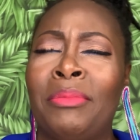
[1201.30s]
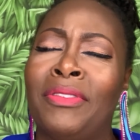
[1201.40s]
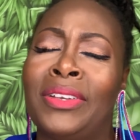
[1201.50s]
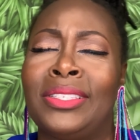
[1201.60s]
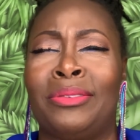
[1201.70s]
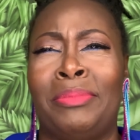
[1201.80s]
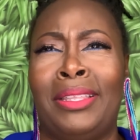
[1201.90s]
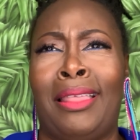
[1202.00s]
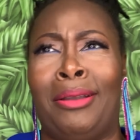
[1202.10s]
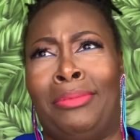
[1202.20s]
of us will be
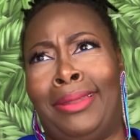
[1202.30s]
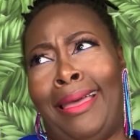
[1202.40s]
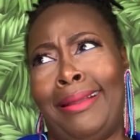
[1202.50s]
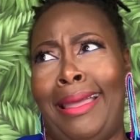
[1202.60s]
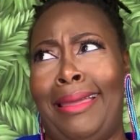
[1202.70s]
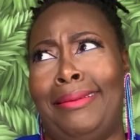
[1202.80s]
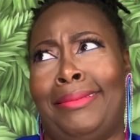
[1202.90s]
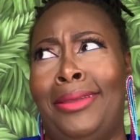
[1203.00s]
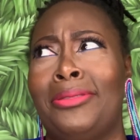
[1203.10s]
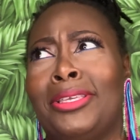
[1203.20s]
like, well, I got
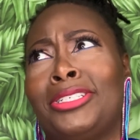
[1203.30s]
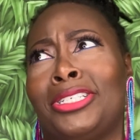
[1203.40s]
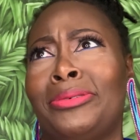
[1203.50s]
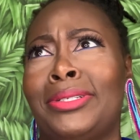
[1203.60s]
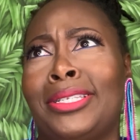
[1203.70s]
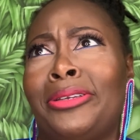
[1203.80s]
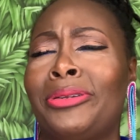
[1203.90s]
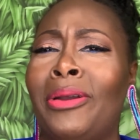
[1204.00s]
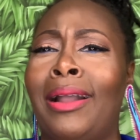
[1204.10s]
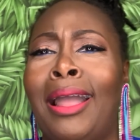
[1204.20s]
health insurance
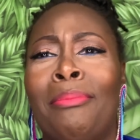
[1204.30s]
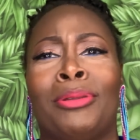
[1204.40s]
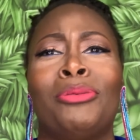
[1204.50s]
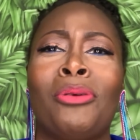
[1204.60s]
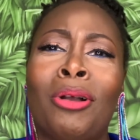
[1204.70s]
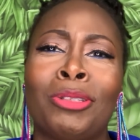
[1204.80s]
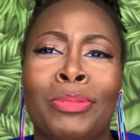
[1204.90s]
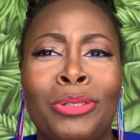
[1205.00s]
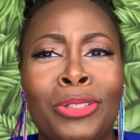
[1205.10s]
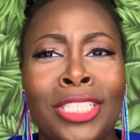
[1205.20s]
here. I got Blue Cross
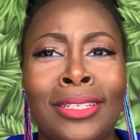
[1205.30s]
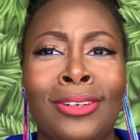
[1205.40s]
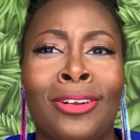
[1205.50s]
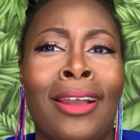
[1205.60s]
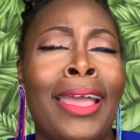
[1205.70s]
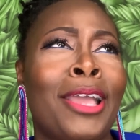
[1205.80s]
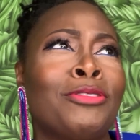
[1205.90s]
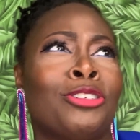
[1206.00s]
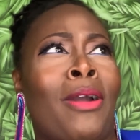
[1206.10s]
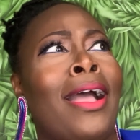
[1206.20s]
Blue Shield, or I have
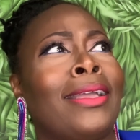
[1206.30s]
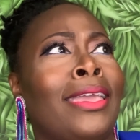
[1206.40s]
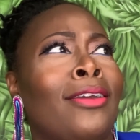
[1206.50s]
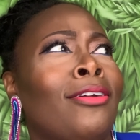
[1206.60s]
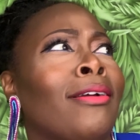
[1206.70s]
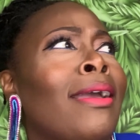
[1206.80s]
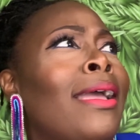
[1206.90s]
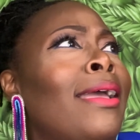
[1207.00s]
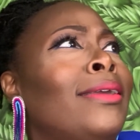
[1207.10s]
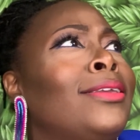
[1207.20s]
TRICARE, or,
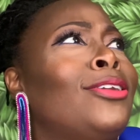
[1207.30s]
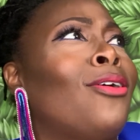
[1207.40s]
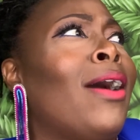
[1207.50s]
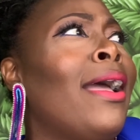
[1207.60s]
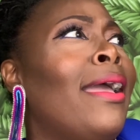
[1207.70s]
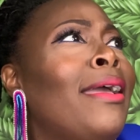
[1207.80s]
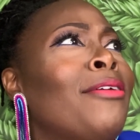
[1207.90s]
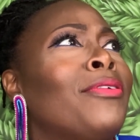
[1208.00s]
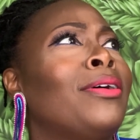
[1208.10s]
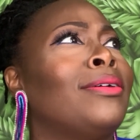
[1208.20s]
I
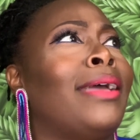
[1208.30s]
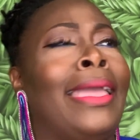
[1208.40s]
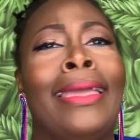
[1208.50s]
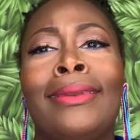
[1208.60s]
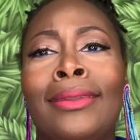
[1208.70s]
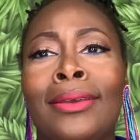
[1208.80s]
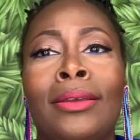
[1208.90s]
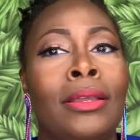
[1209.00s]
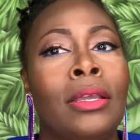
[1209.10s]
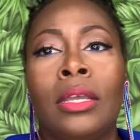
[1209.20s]
have Aetna.
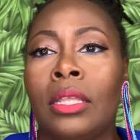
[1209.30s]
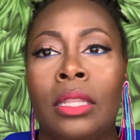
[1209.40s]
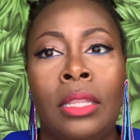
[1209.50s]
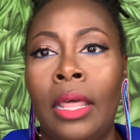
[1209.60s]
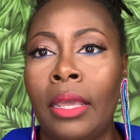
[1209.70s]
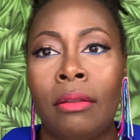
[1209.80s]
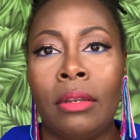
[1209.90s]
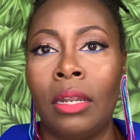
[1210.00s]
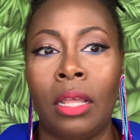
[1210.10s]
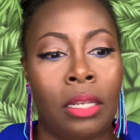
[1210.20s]

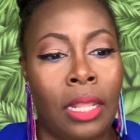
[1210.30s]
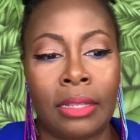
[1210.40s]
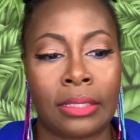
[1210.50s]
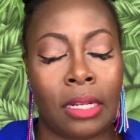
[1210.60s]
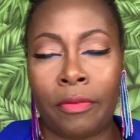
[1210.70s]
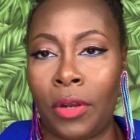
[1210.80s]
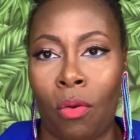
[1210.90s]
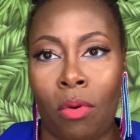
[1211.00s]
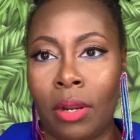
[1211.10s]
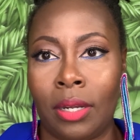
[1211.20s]
That stuff don't
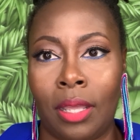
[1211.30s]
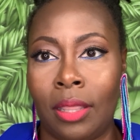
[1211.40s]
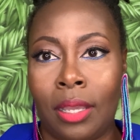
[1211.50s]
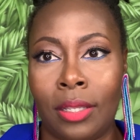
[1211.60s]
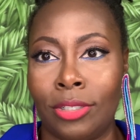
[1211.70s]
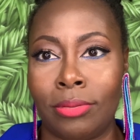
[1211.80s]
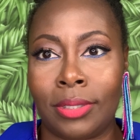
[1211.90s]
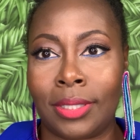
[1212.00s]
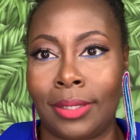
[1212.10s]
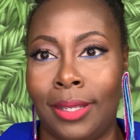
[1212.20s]
work in other countries.